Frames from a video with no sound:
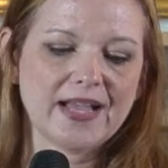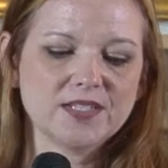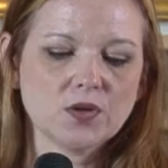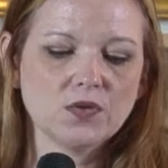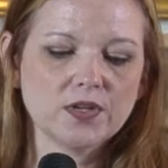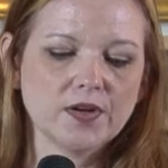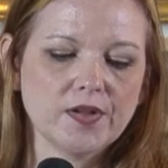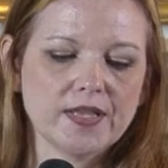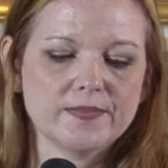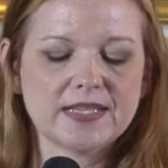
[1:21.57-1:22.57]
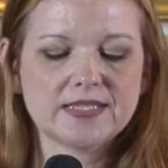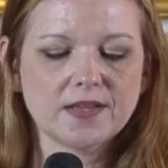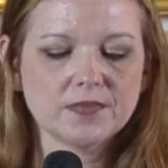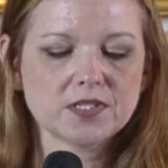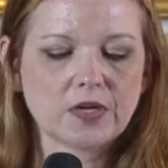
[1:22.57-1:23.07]
I told her that my
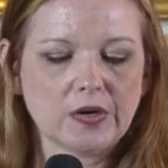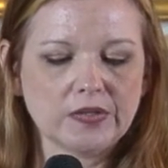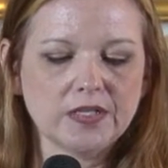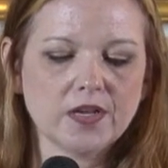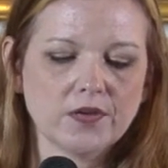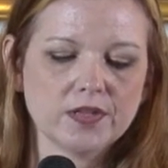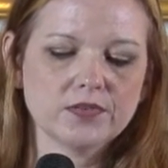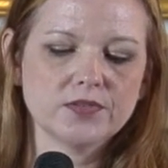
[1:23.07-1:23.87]
son was currently going